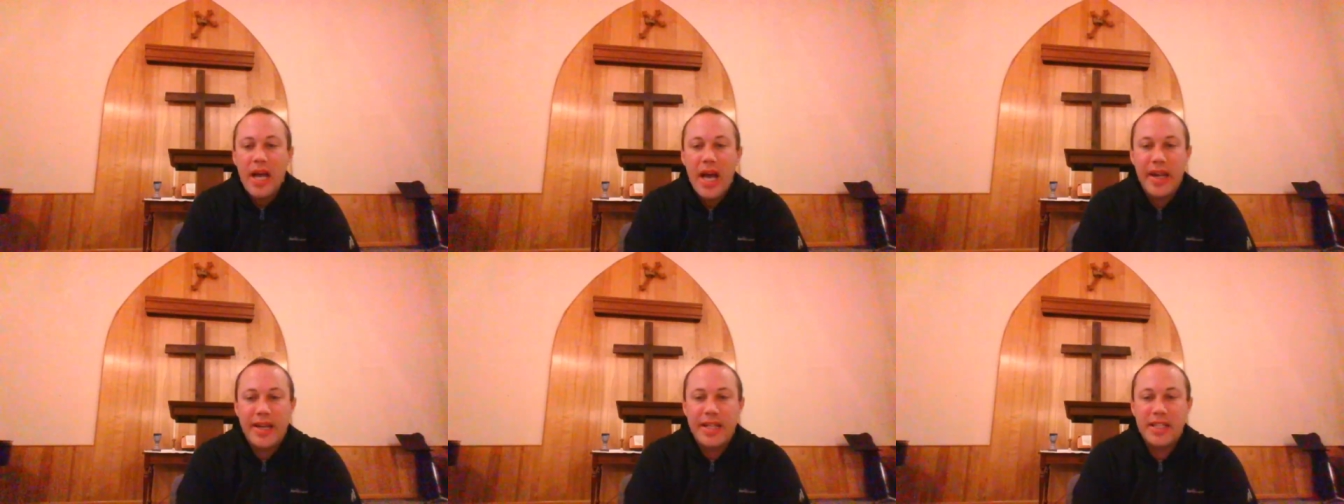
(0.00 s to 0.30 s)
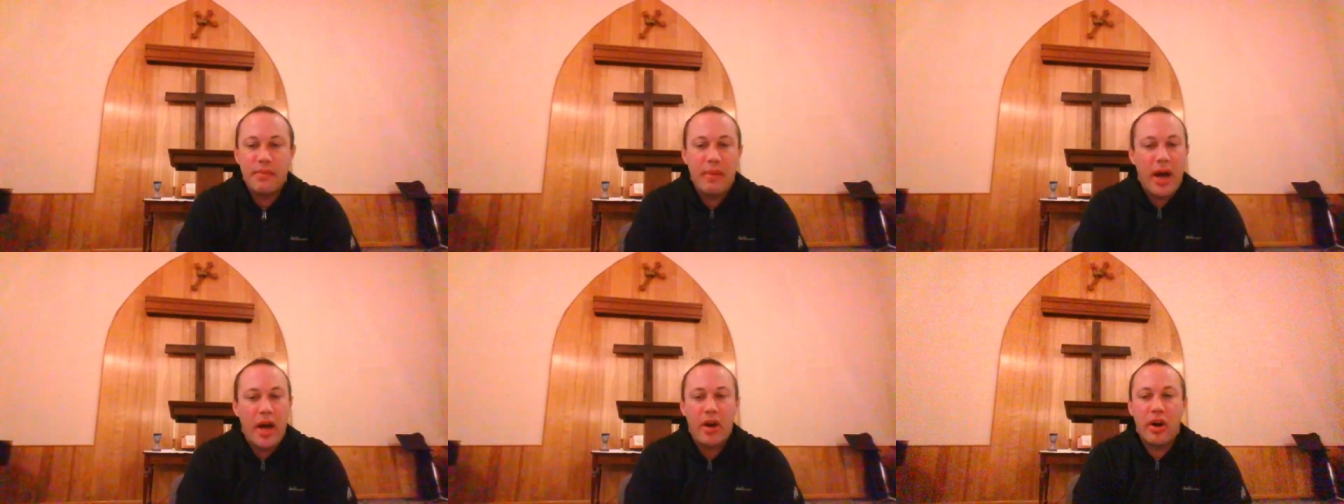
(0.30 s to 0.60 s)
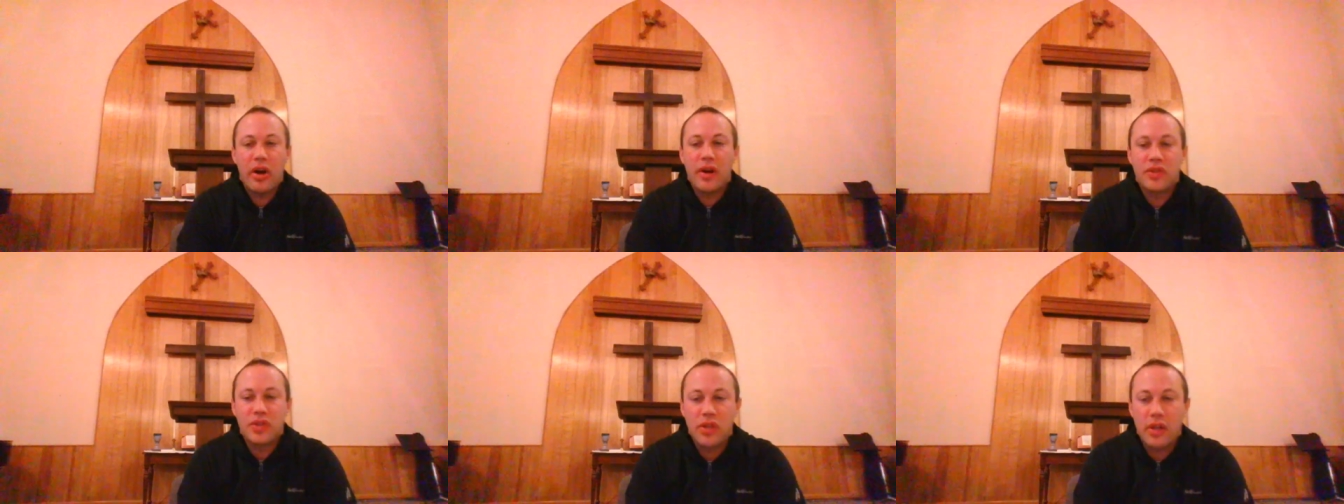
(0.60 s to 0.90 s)
It doesn't
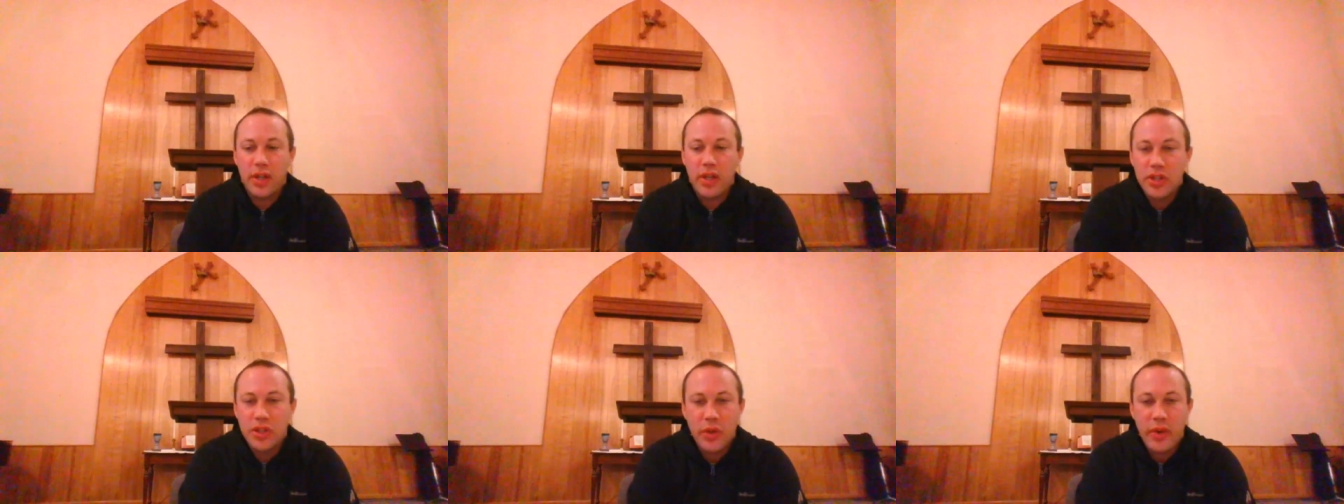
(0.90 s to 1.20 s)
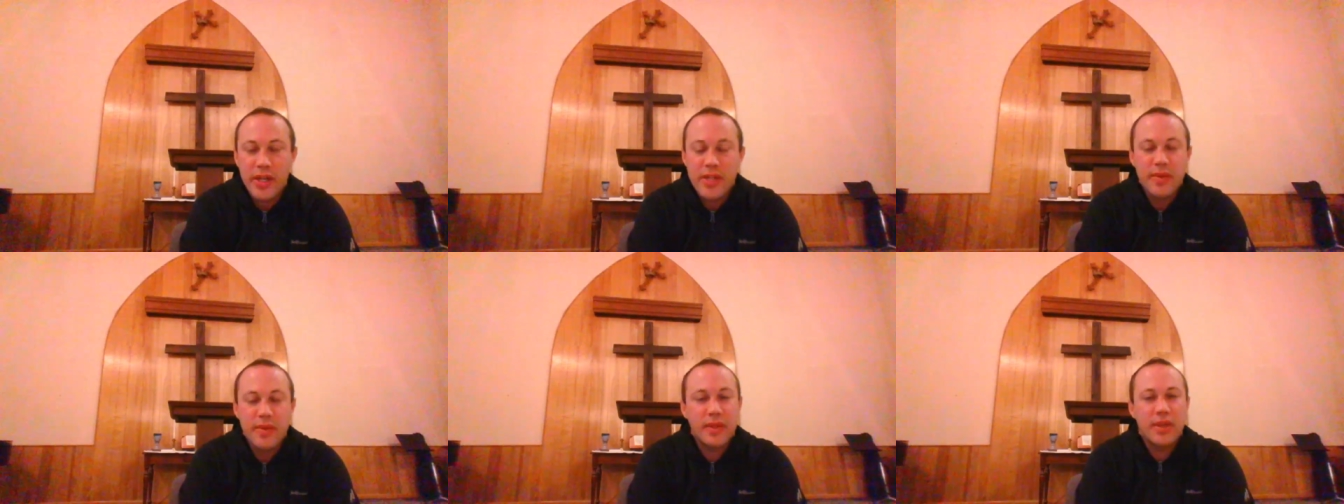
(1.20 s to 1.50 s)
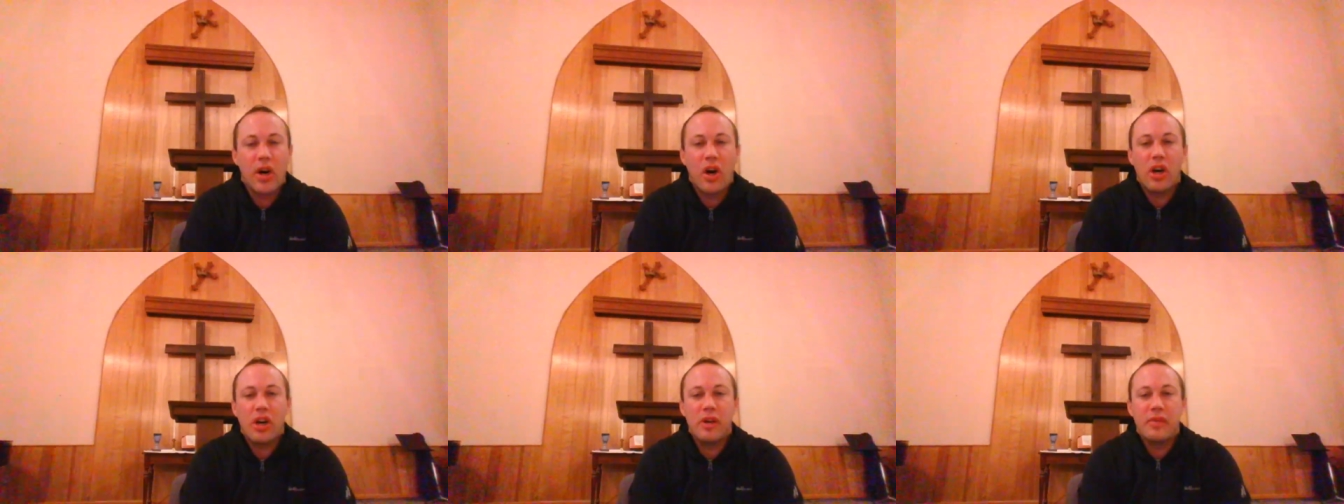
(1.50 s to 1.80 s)
matter if Saul joins with
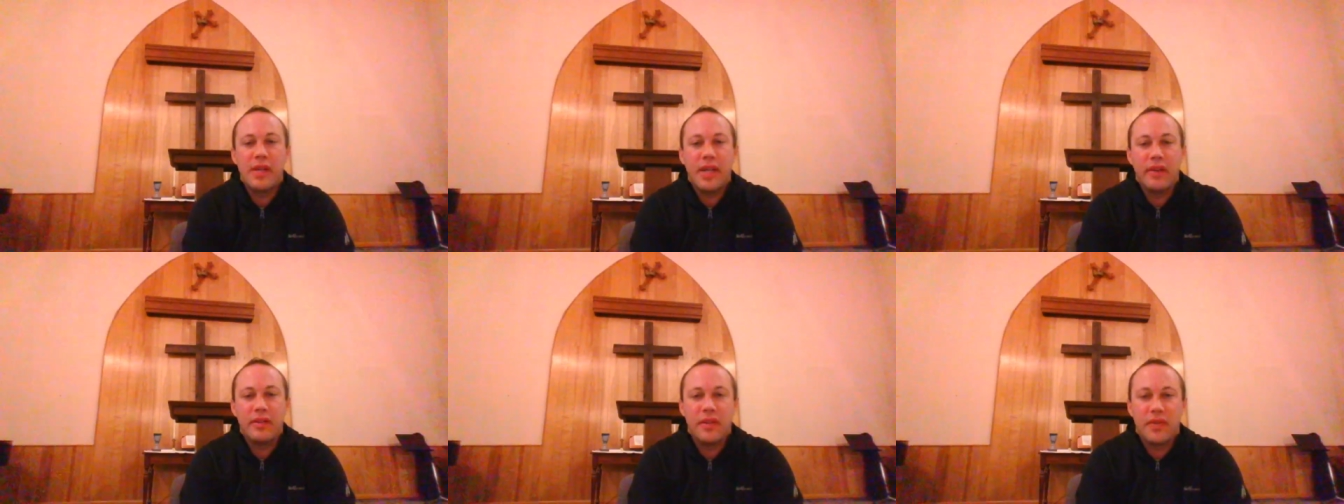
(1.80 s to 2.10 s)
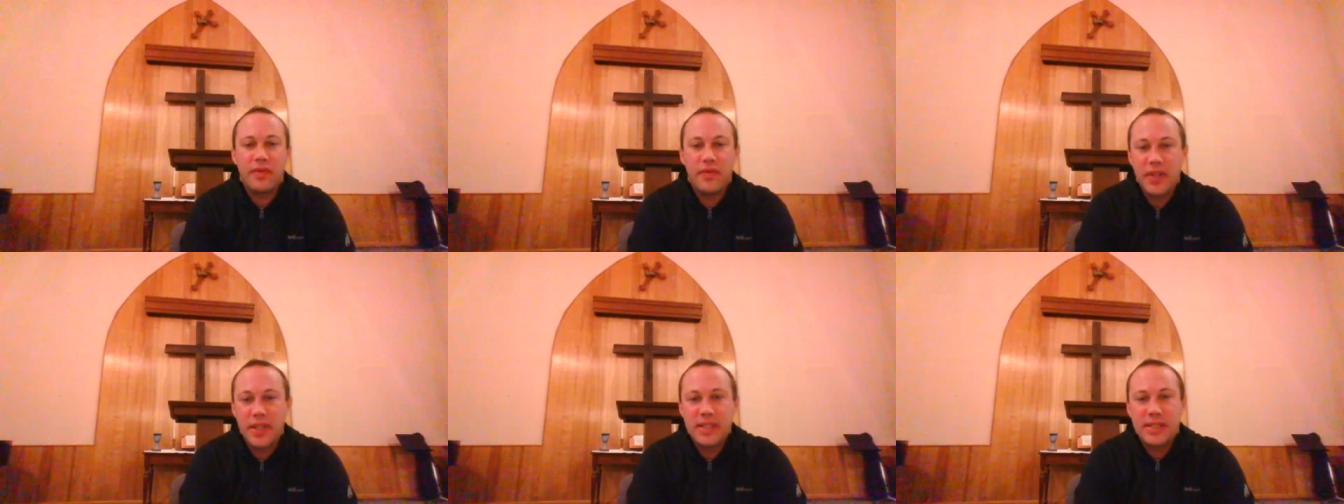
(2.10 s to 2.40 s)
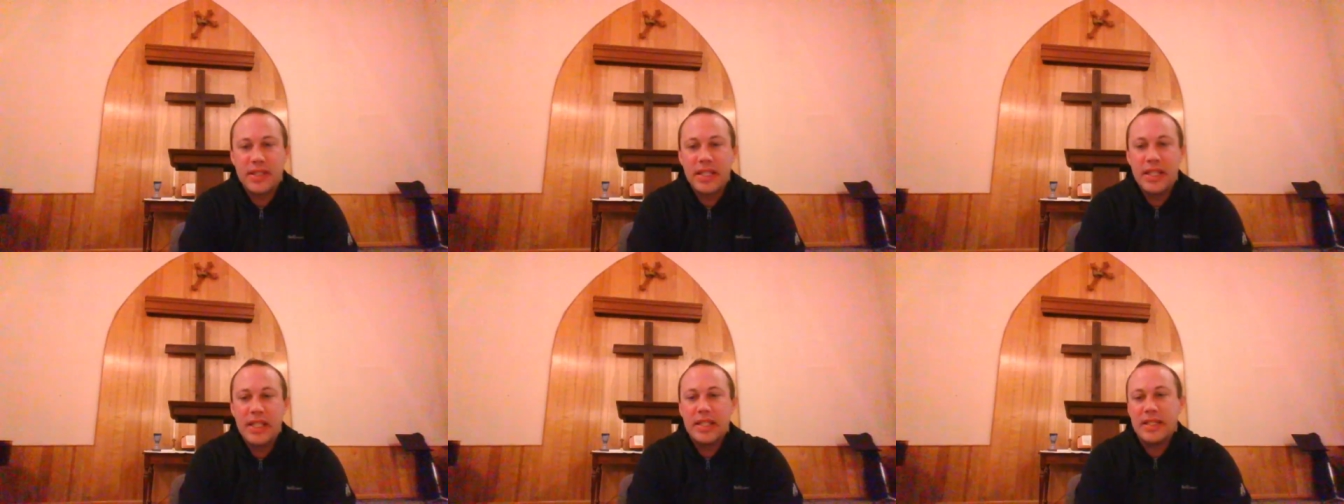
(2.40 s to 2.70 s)
the army of the
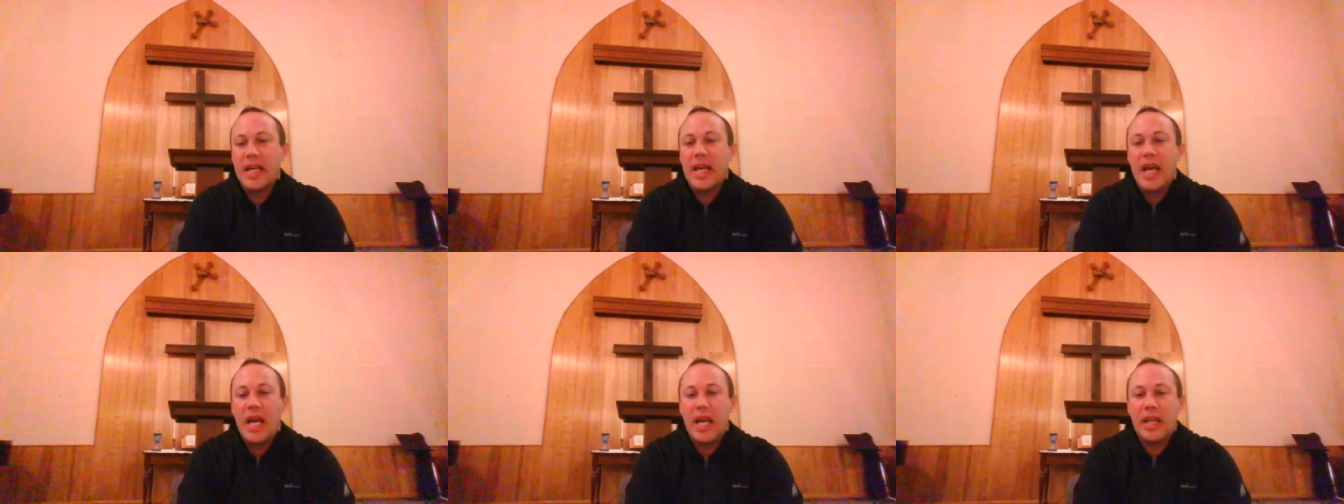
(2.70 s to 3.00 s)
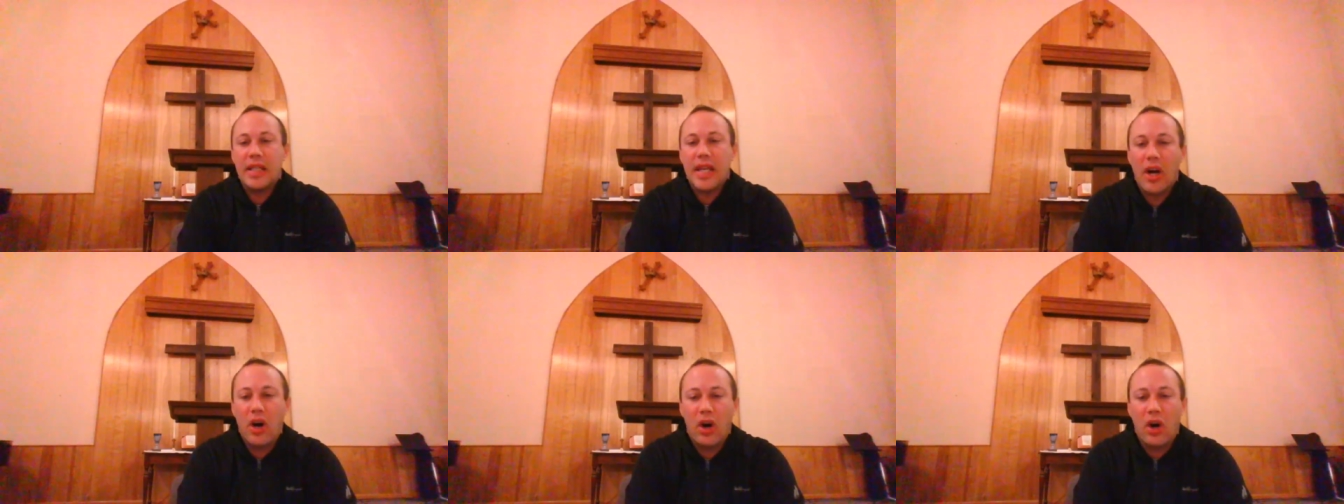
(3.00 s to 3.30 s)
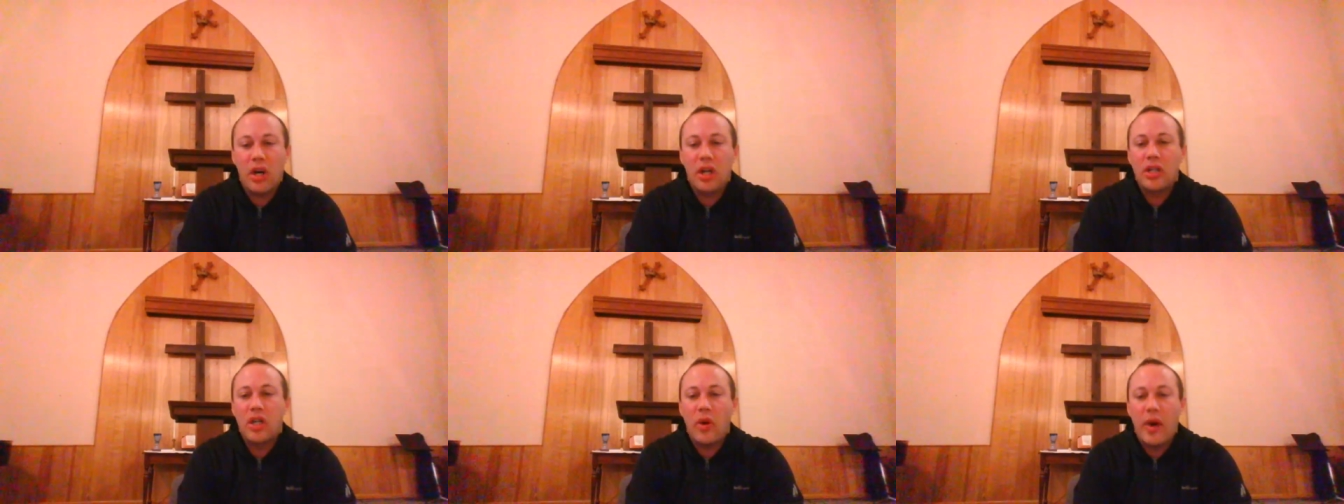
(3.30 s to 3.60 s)
Philistines and they
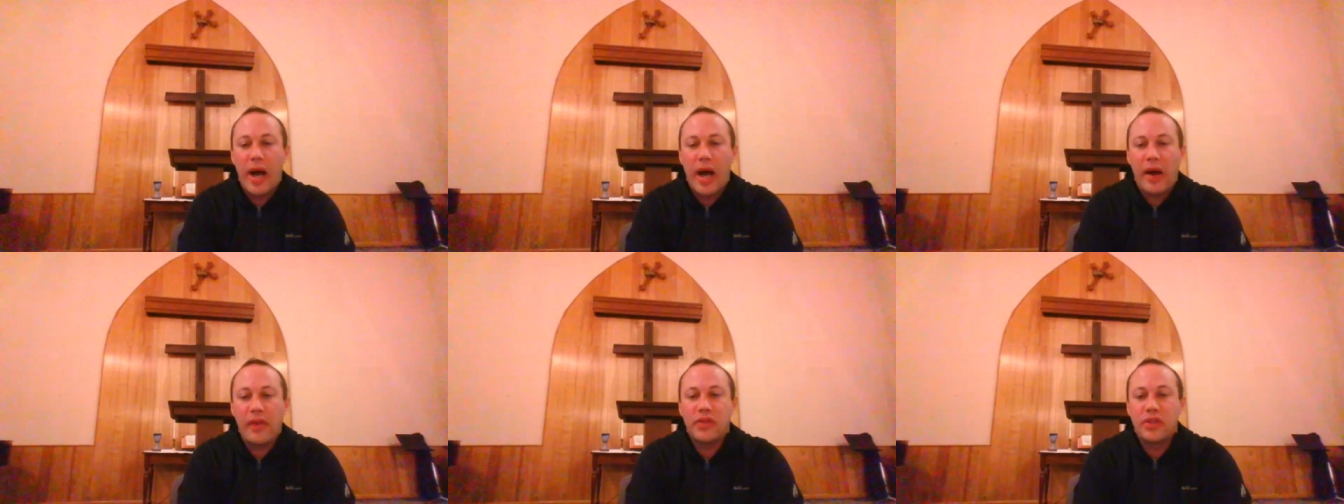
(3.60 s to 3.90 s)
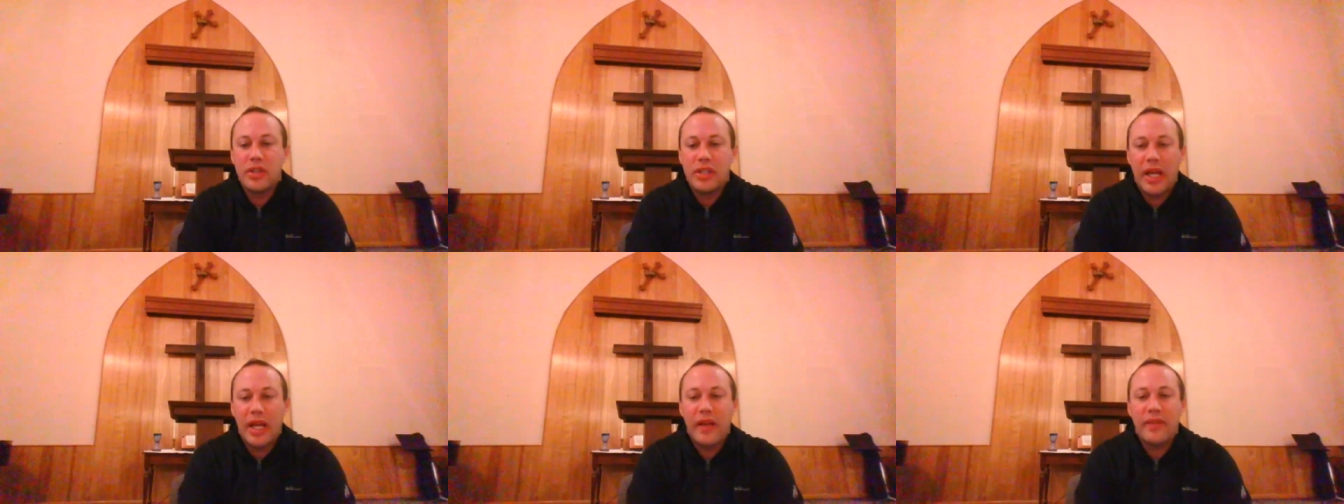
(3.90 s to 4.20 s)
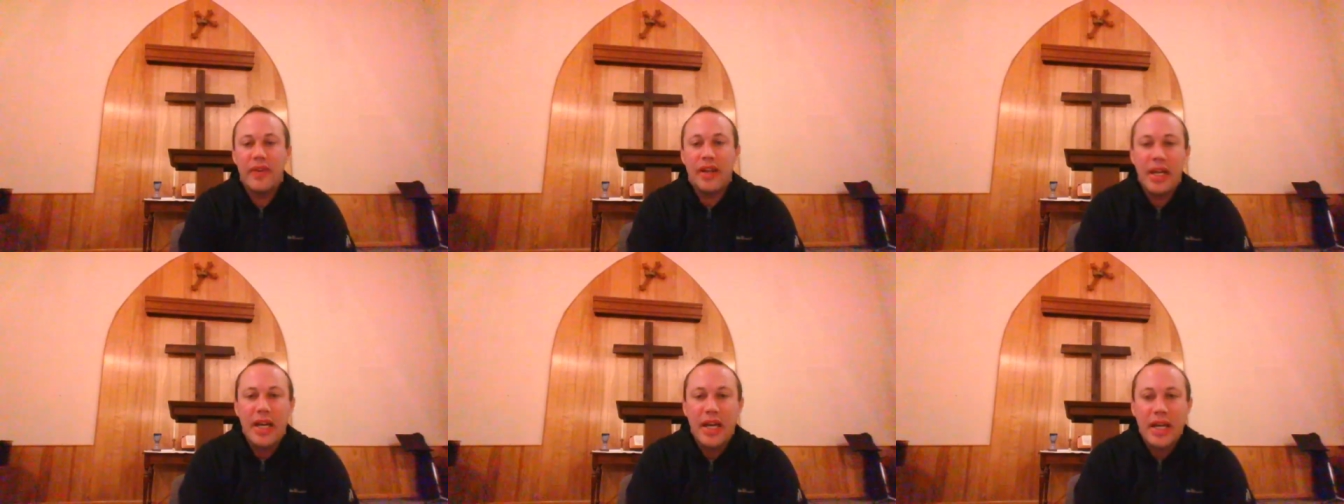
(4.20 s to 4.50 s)
all go after
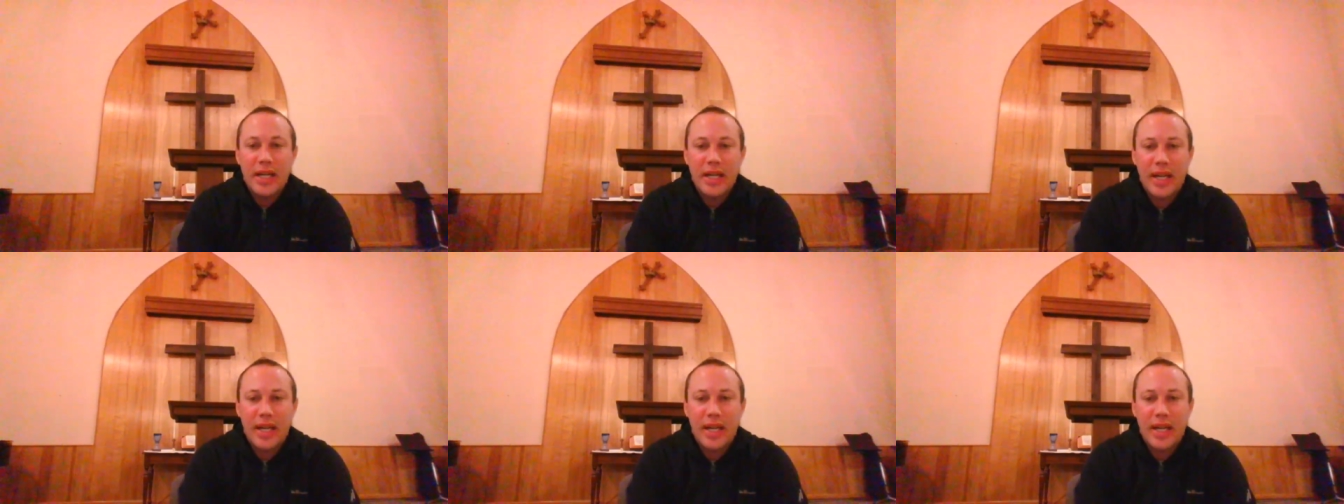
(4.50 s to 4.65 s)
David.